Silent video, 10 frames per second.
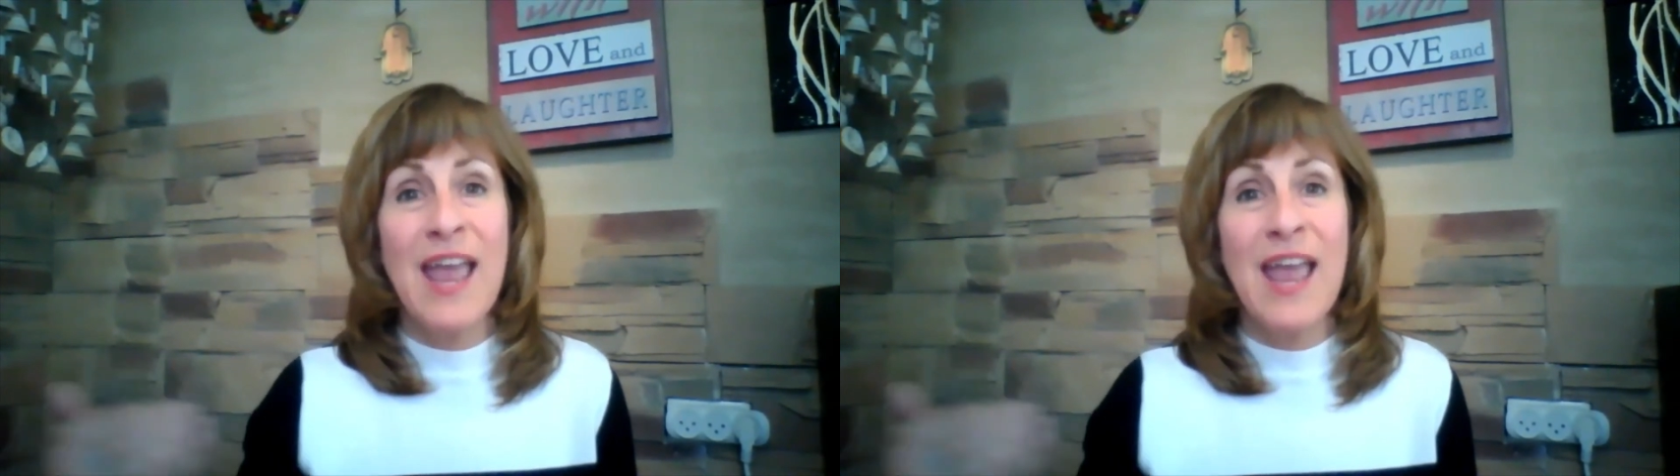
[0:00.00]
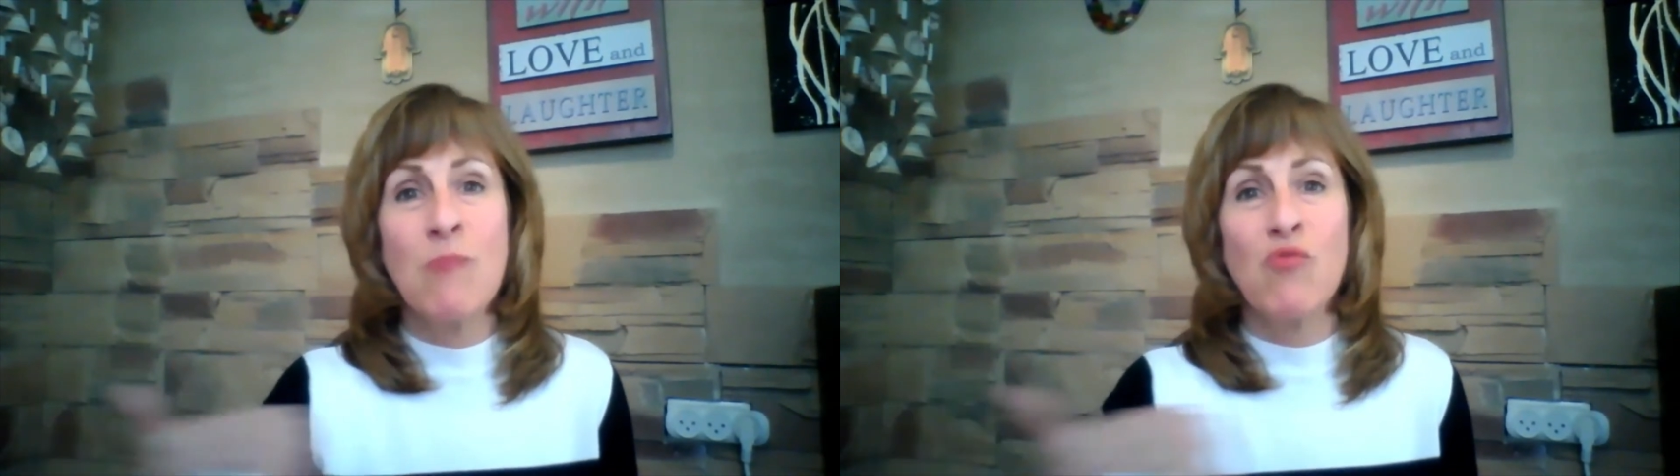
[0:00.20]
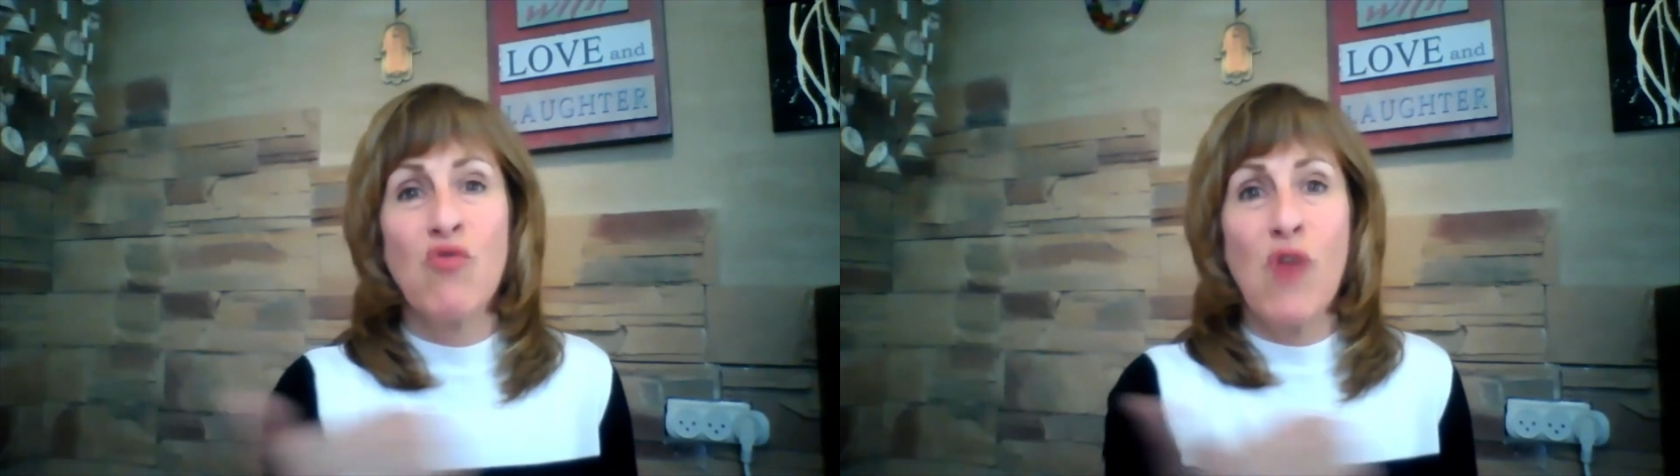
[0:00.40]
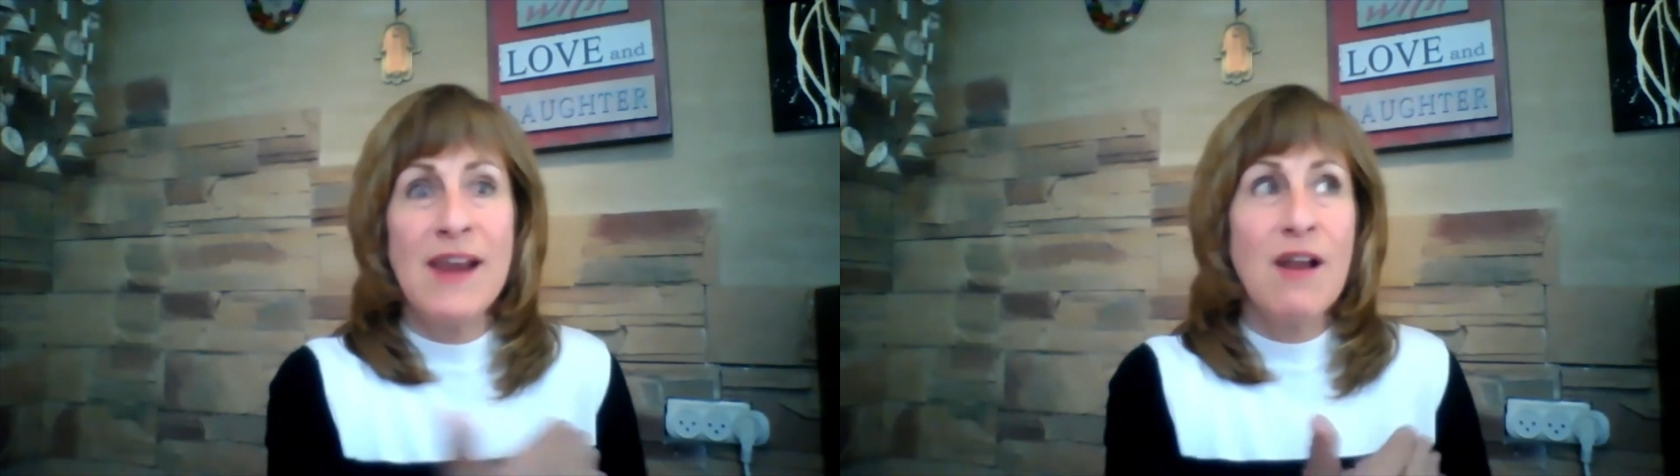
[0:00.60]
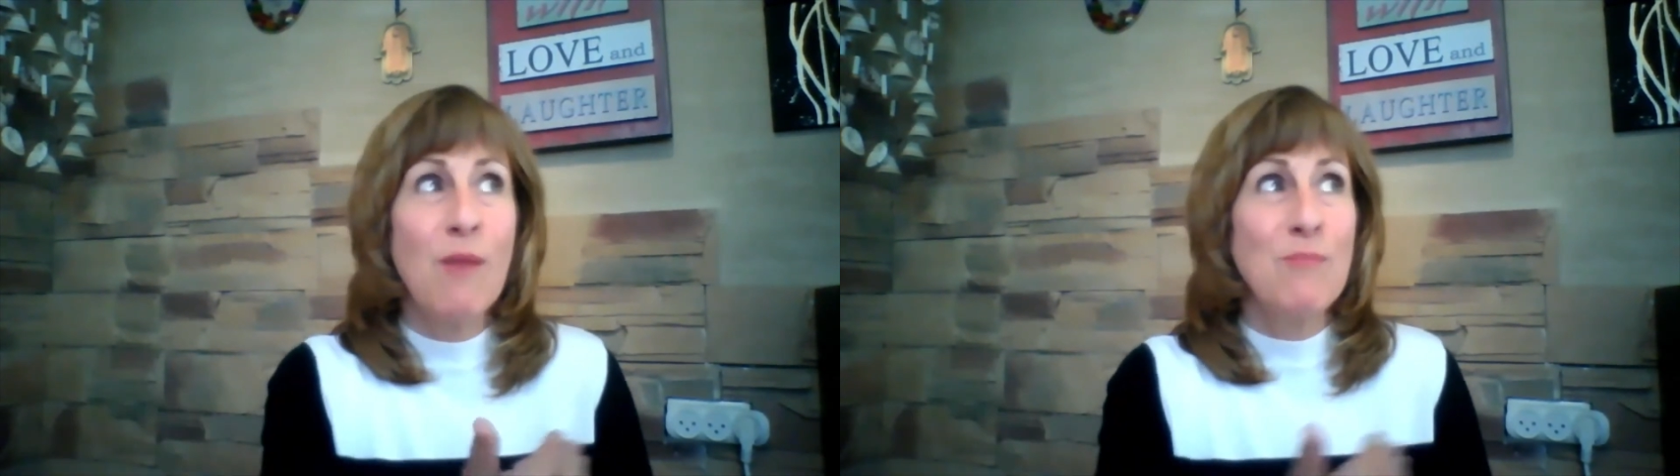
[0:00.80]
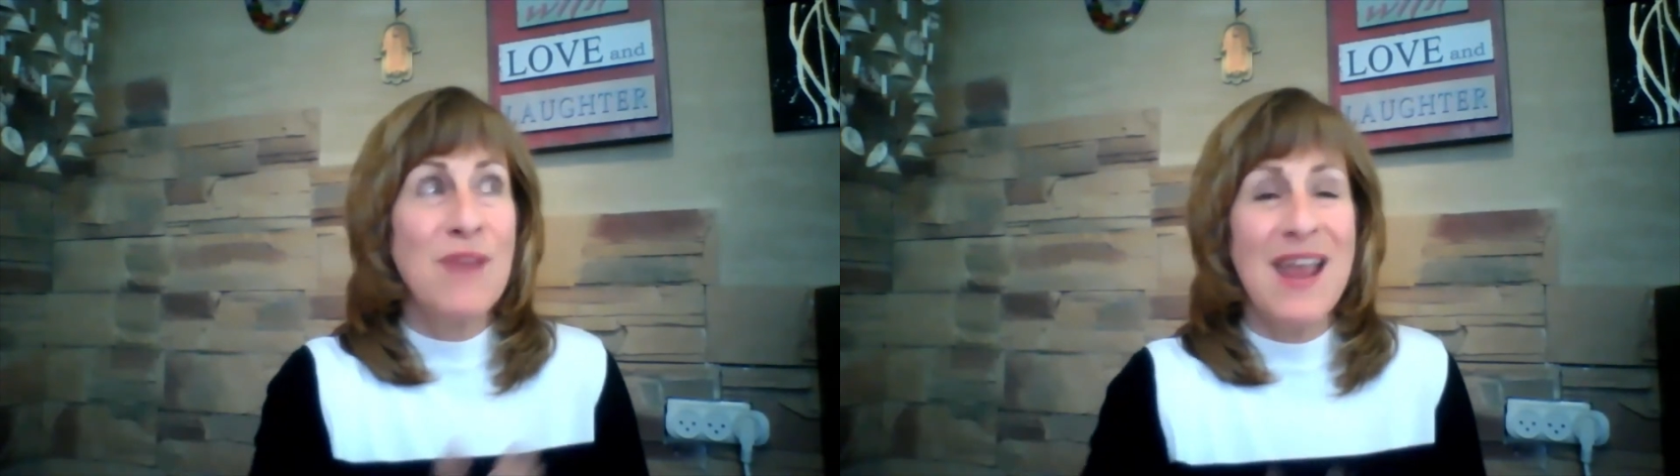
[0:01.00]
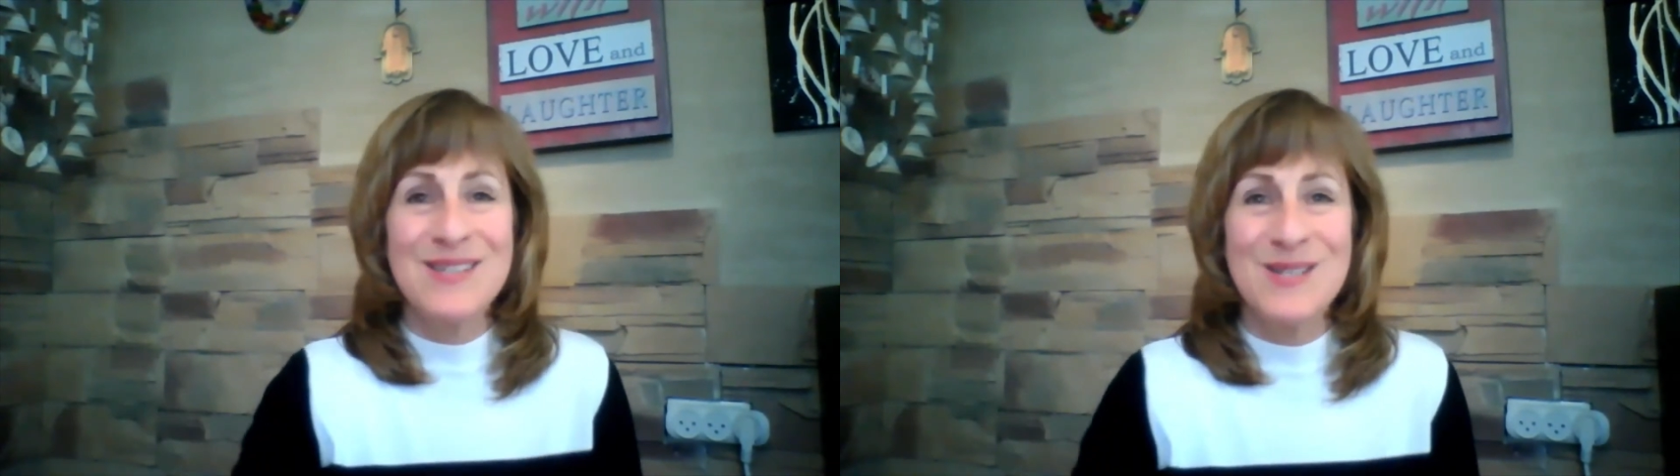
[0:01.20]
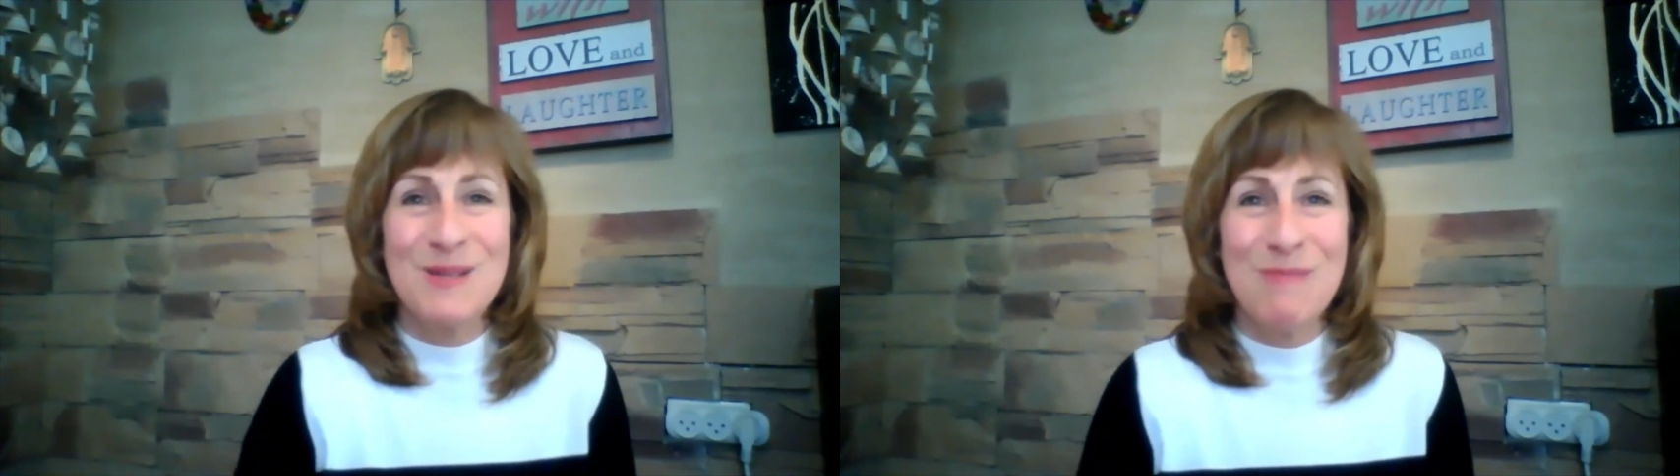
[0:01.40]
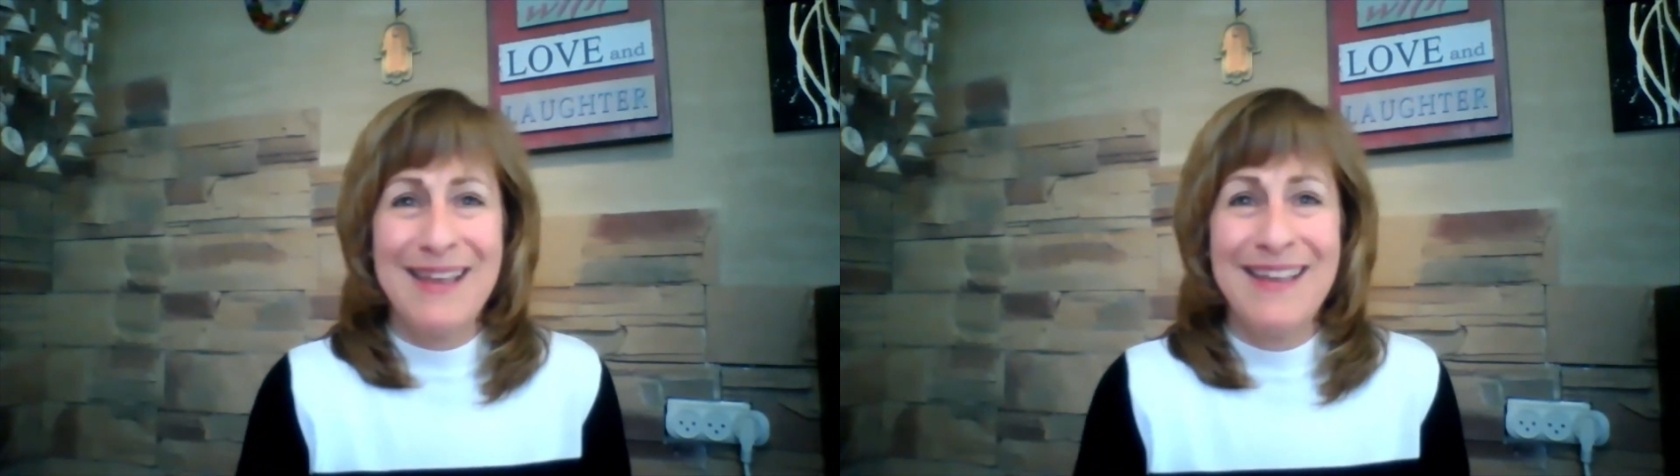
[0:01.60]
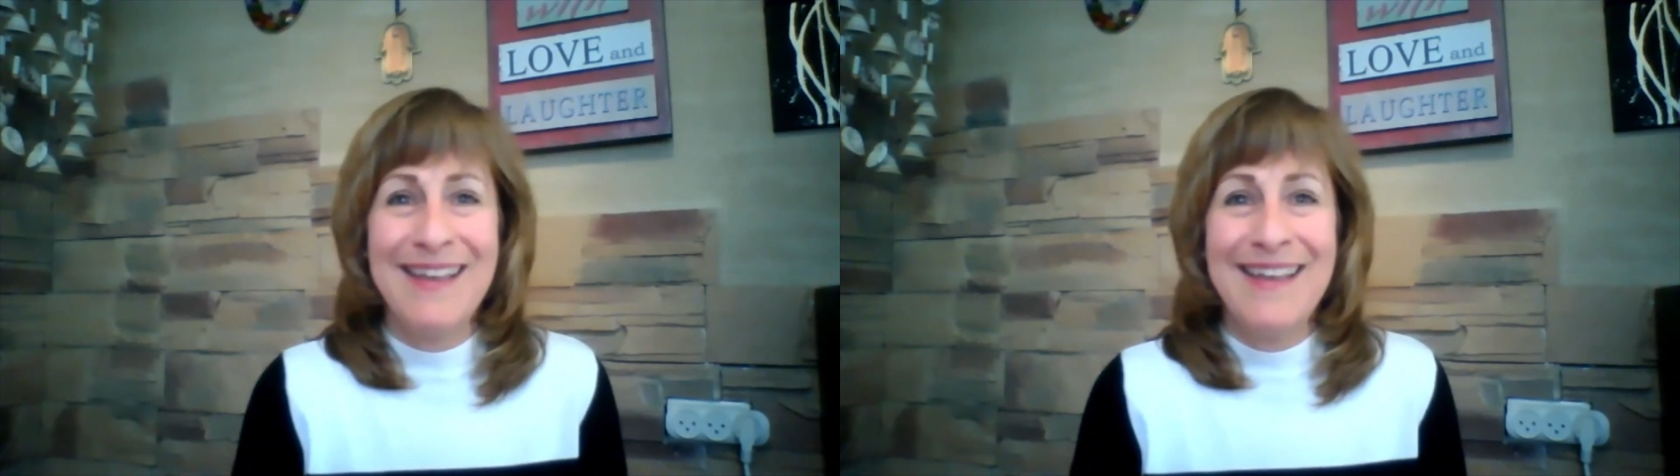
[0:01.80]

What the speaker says: came right up next to me.